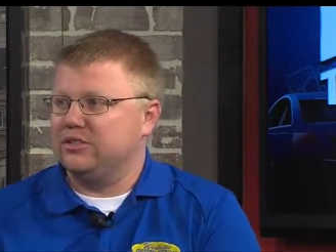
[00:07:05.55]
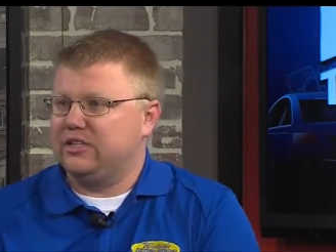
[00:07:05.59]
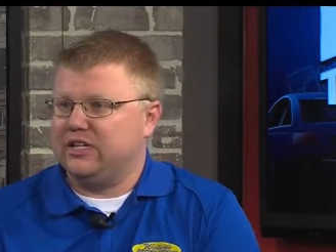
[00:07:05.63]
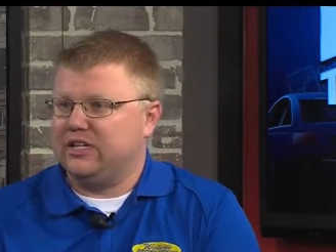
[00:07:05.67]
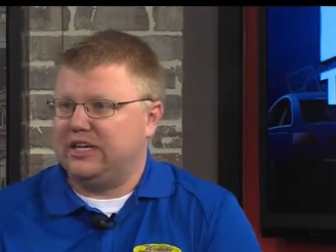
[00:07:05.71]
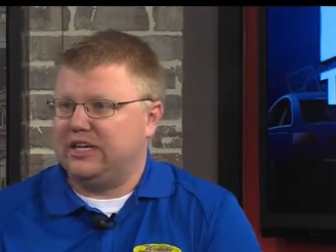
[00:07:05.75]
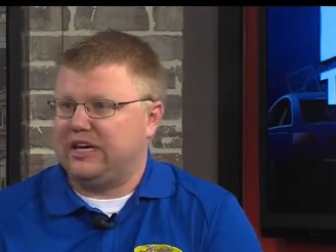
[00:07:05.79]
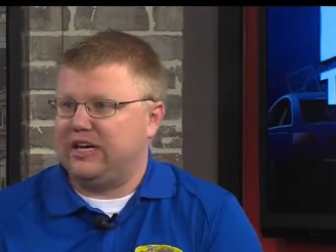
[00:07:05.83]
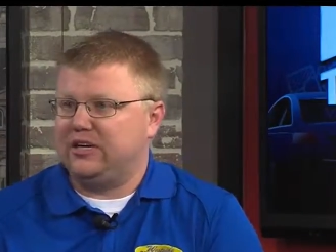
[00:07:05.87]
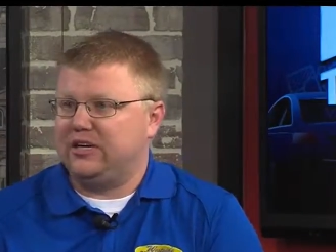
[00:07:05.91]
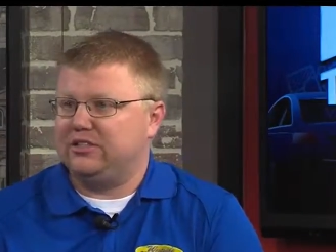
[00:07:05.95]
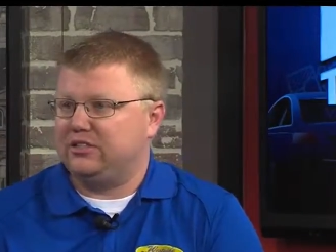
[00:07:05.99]
you
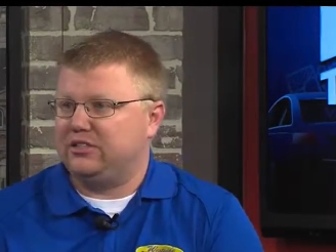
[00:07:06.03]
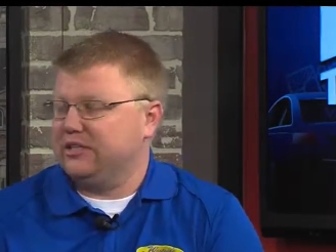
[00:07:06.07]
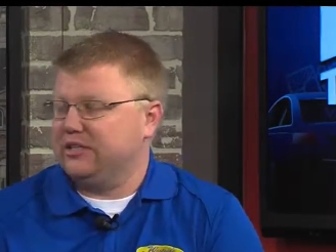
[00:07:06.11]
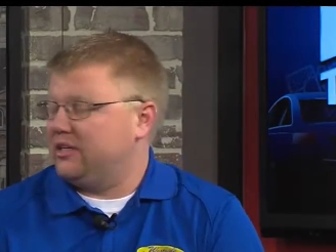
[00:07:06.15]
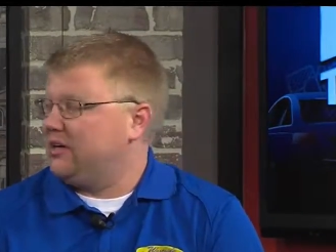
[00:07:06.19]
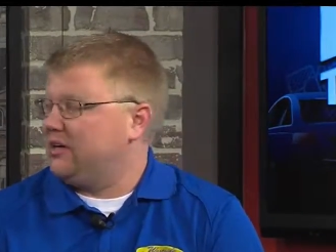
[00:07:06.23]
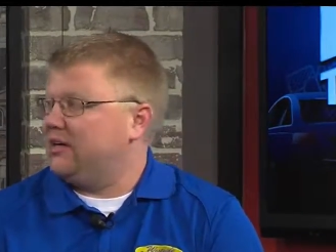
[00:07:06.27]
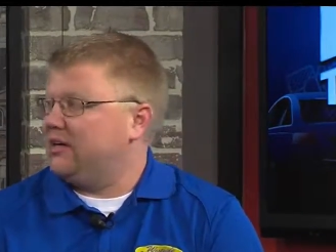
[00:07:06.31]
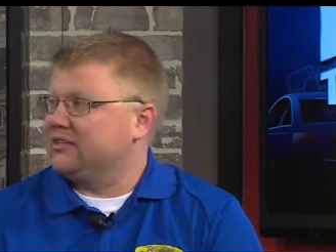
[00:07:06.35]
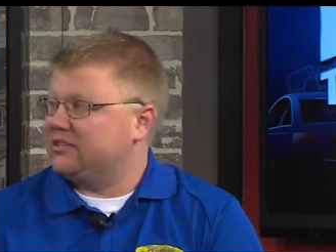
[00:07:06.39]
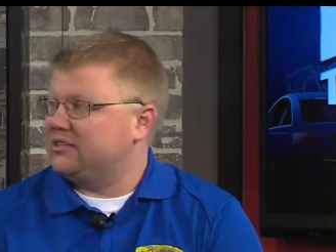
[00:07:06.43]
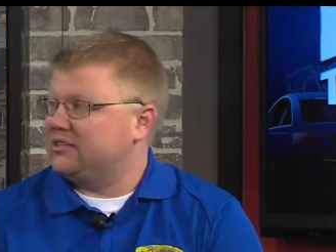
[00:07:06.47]
can actually
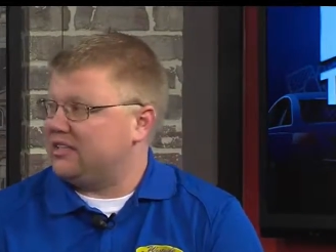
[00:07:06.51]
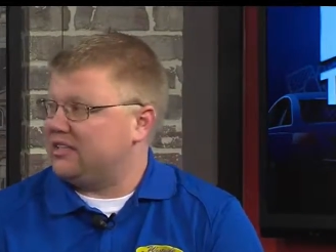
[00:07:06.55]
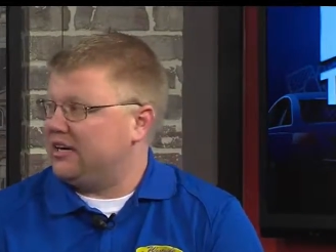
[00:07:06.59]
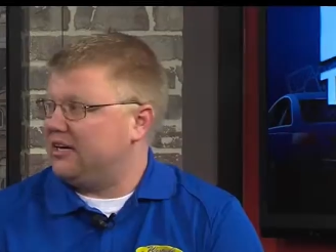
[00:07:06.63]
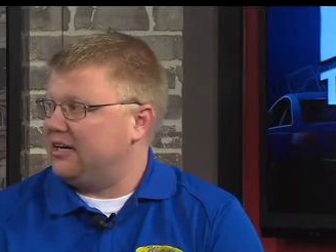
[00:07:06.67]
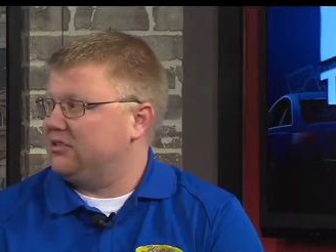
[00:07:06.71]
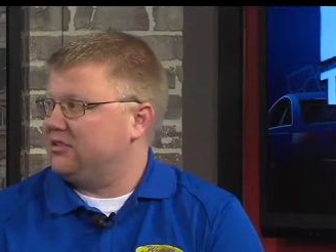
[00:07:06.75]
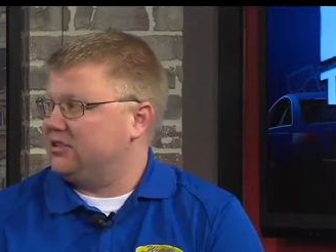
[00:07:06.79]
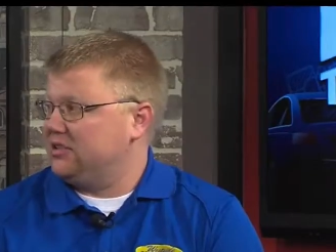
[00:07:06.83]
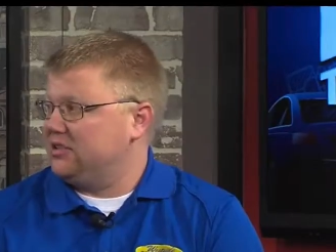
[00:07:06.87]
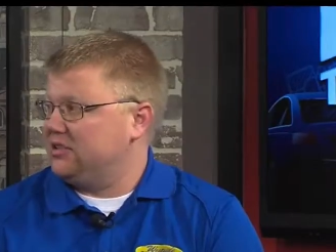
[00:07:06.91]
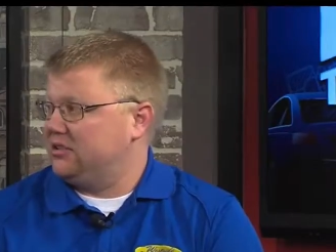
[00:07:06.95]
cause
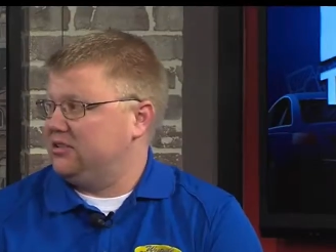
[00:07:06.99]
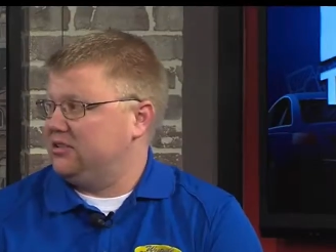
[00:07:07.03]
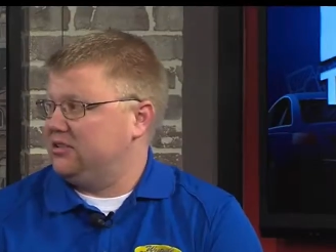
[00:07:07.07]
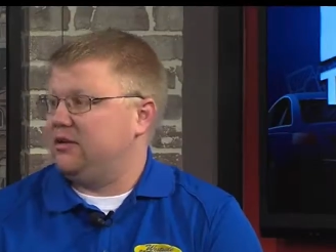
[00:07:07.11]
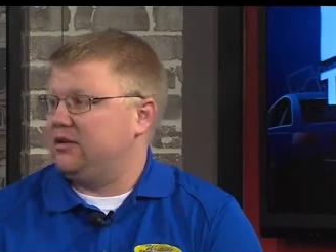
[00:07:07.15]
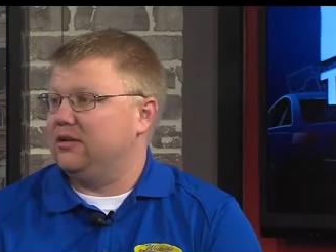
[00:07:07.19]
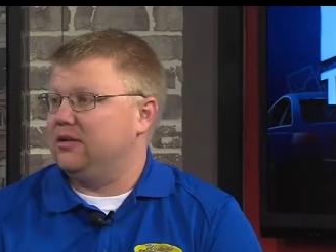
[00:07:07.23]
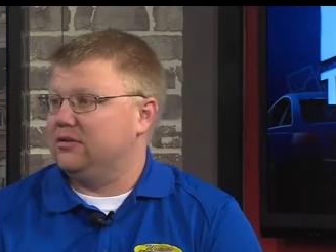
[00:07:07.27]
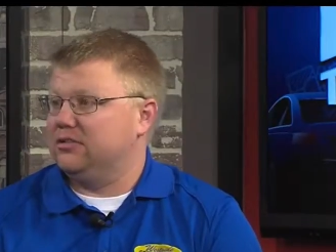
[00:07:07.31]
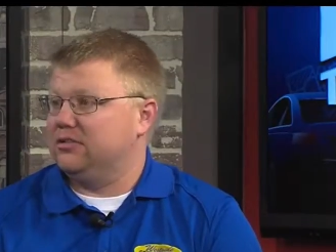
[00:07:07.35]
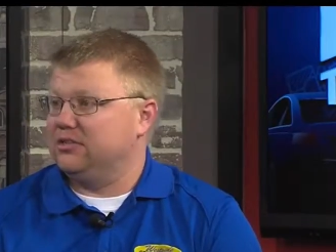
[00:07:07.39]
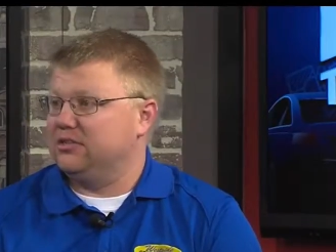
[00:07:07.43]
thousands of
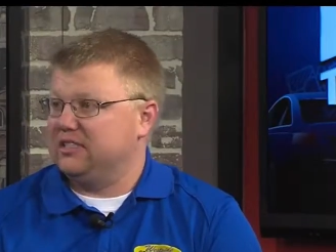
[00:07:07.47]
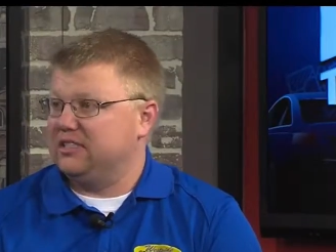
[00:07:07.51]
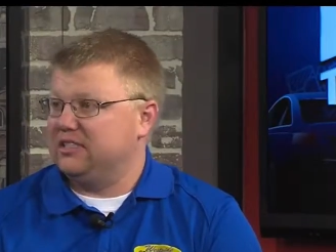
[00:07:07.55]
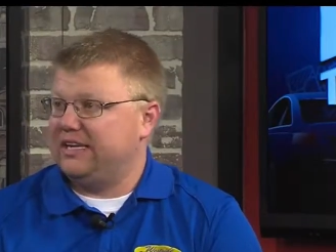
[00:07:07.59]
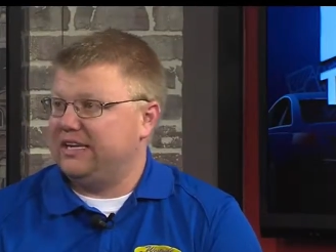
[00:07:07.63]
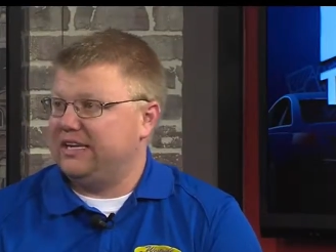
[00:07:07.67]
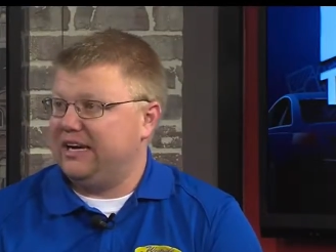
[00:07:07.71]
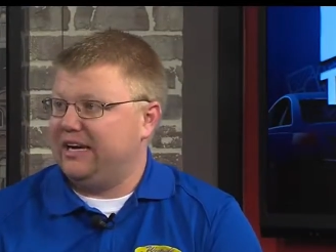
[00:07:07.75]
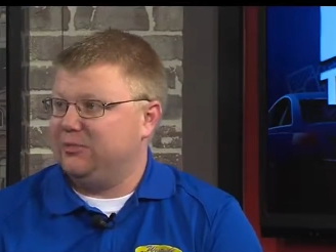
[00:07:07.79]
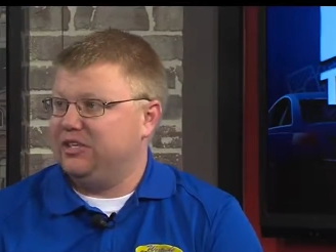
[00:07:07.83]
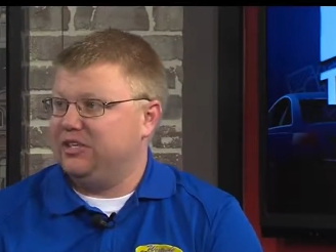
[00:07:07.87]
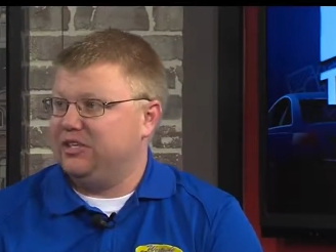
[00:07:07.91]
dollars in
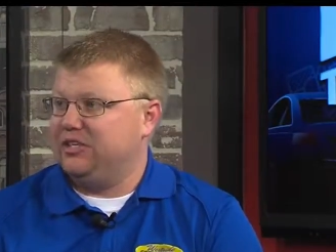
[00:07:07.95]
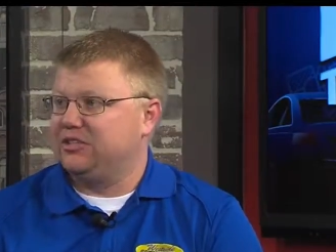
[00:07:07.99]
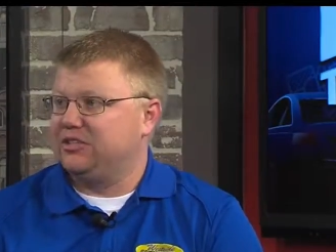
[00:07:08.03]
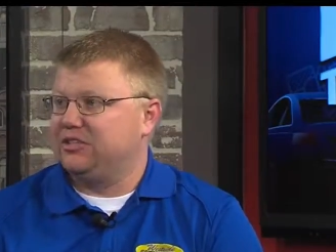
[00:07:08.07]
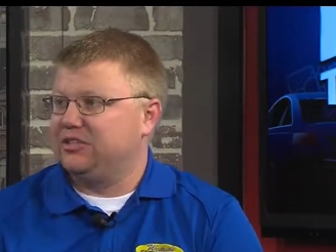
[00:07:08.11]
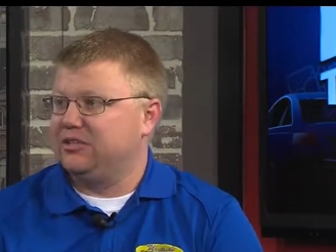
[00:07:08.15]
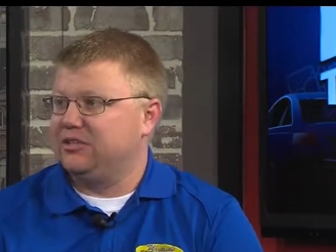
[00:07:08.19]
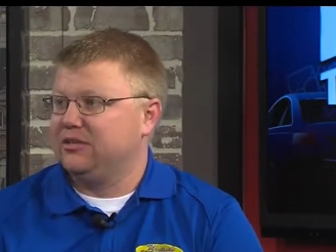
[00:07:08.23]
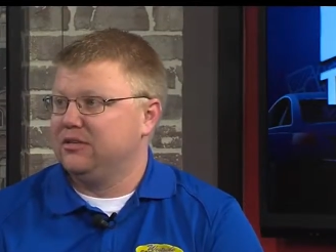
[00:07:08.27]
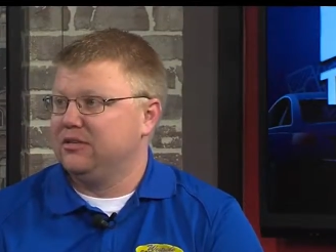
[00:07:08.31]
damage.